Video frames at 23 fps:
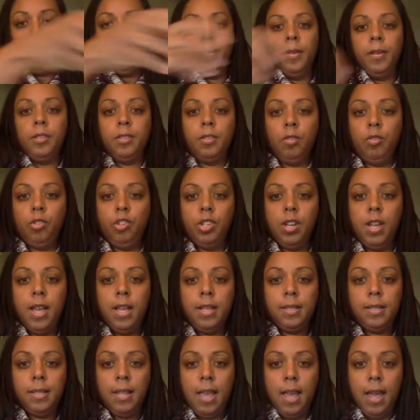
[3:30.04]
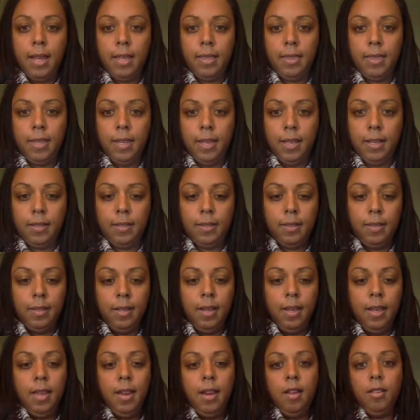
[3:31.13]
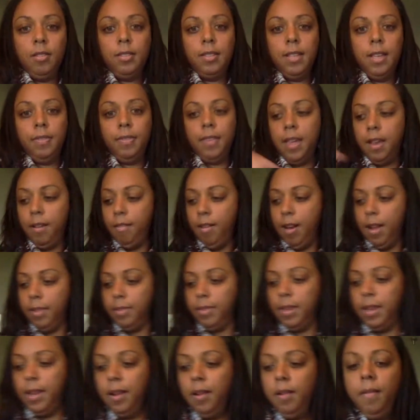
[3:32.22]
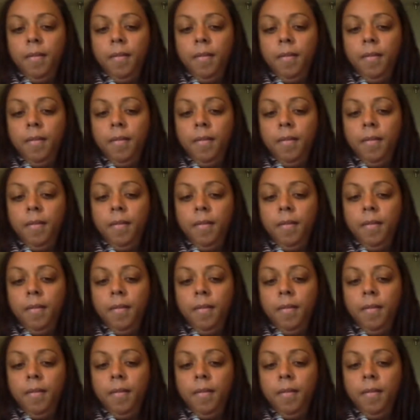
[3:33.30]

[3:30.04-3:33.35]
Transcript: So just like this. Set that right there.